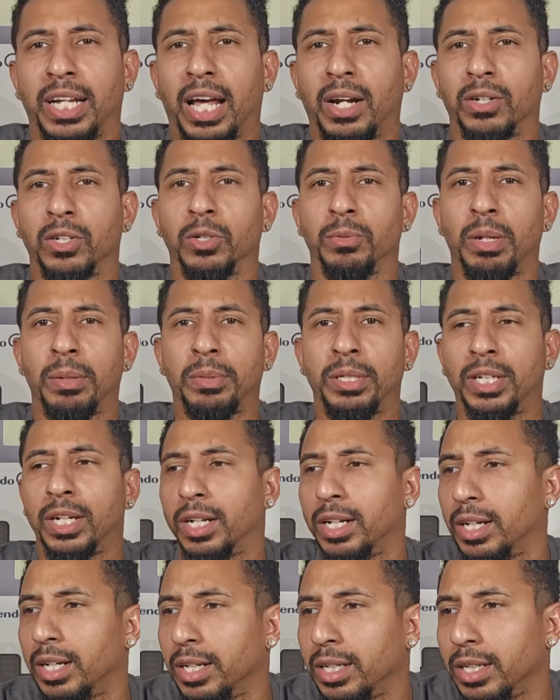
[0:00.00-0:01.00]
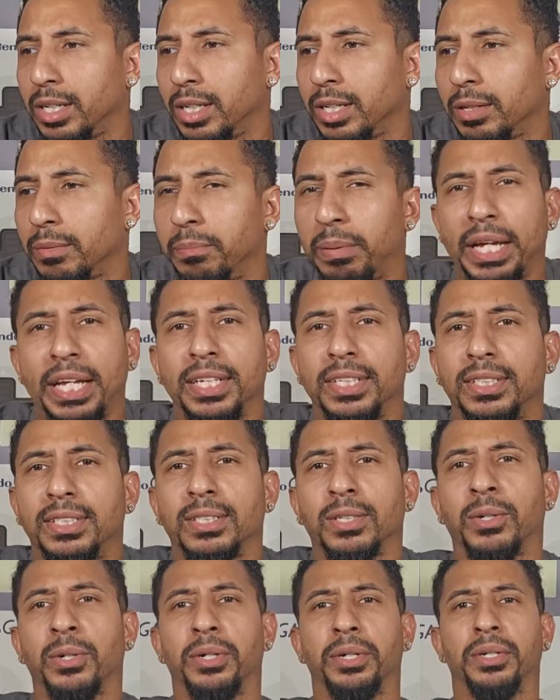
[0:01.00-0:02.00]
I don't know, maybe uh, Bass
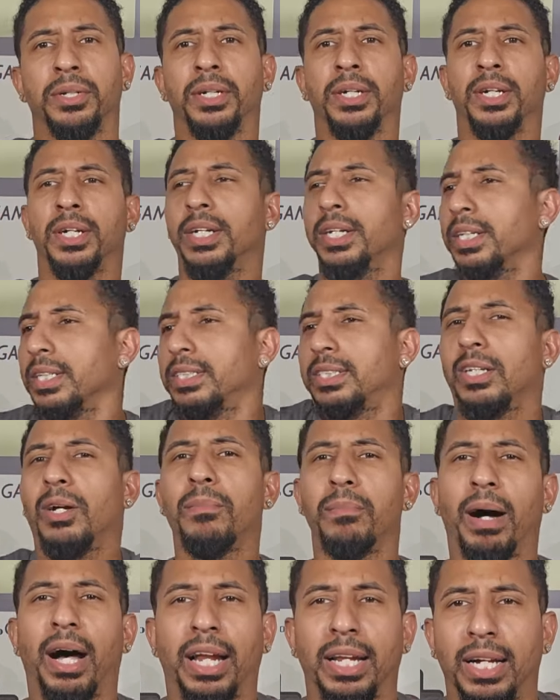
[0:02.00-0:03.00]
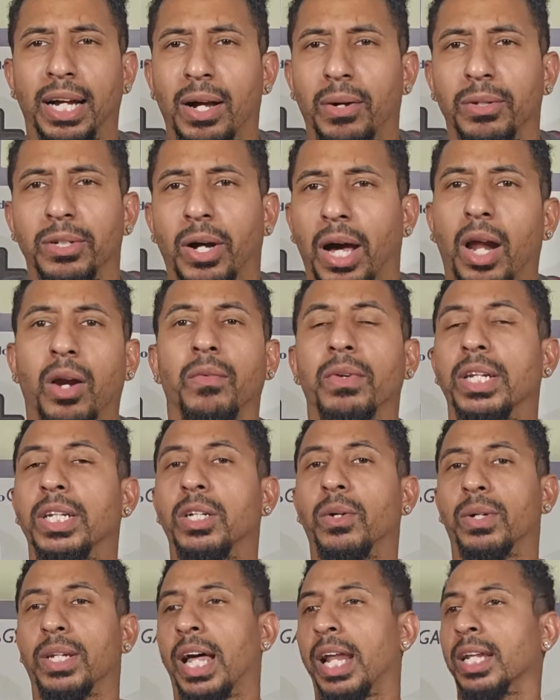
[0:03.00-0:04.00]
or somebody. I don't know. I don't really
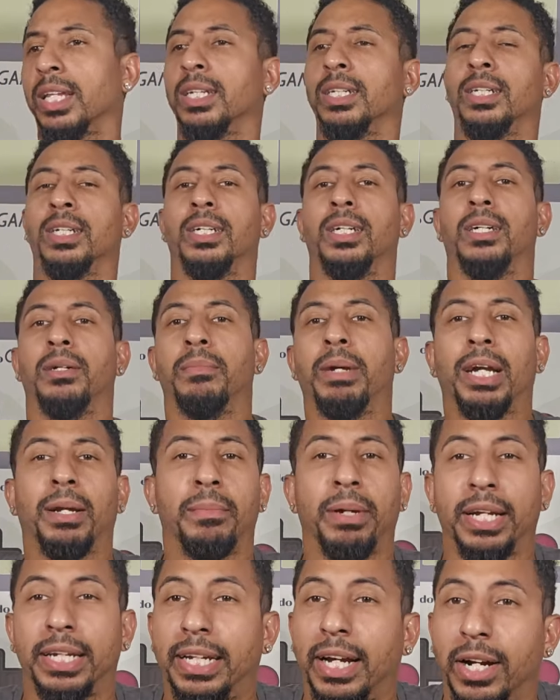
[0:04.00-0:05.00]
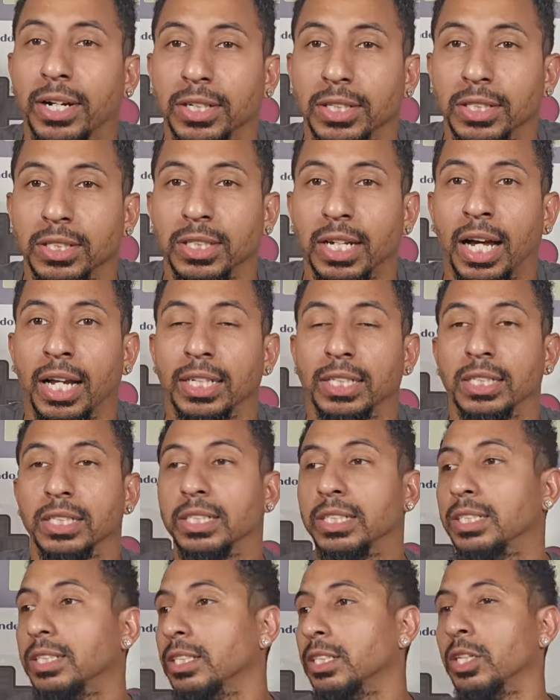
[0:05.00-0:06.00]
know a lot of uh, Mega Man characters,
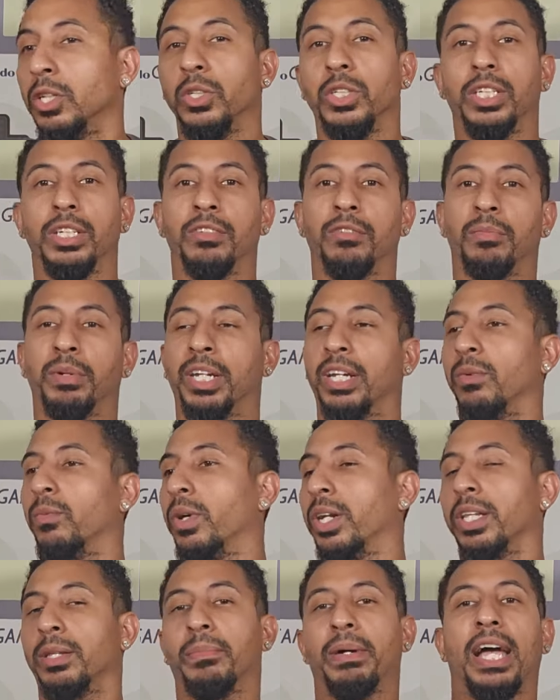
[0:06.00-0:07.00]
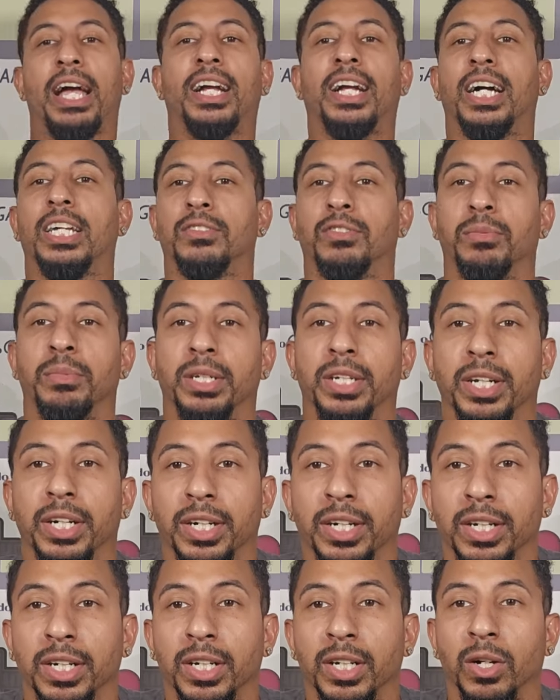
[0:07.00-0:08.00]
honestly. You know, you can even bring in one of the bad guys from in
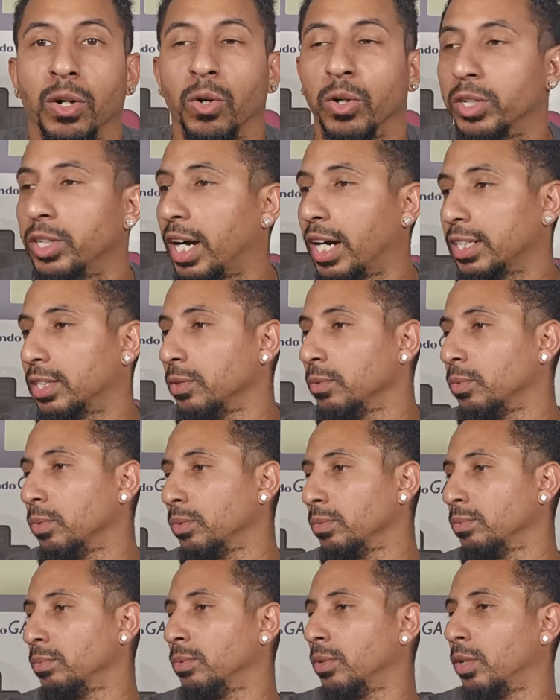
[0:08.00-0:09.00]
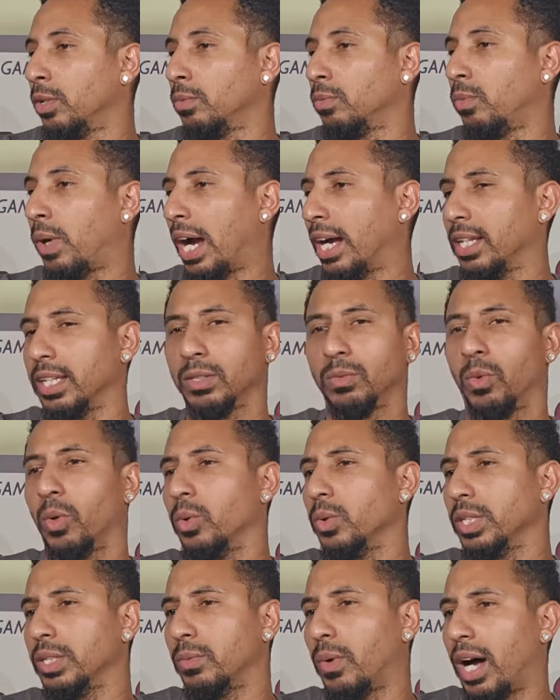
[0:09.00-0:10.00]
there, or Doctor w- uh, Wily,
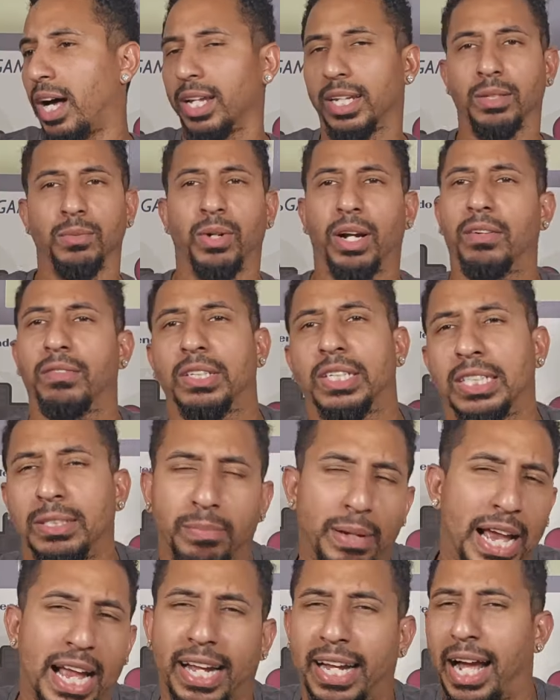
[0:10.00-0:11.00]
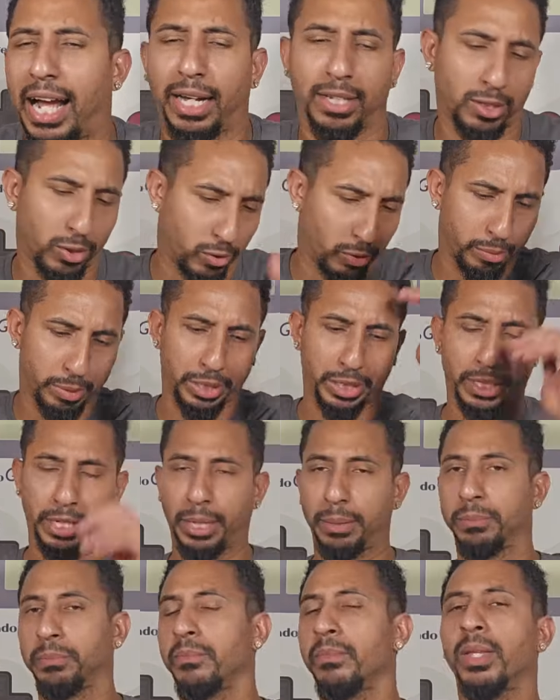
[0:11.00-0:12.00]
Wally, Wally, whatever. His bad guy. Throw him in the
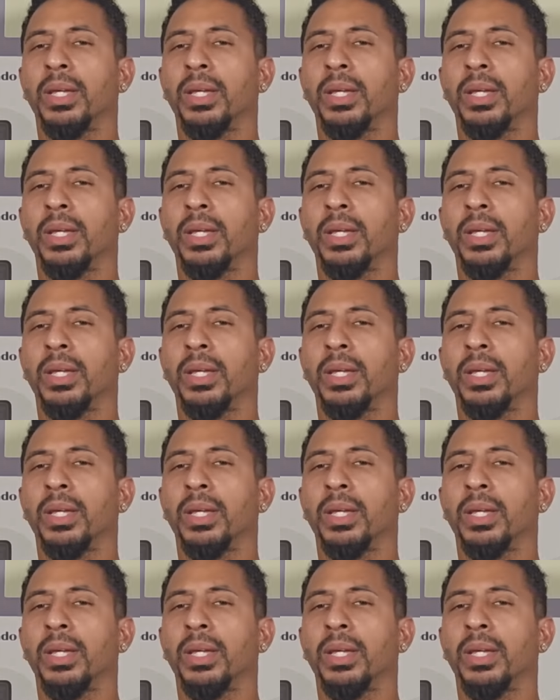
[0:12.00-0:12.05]
game.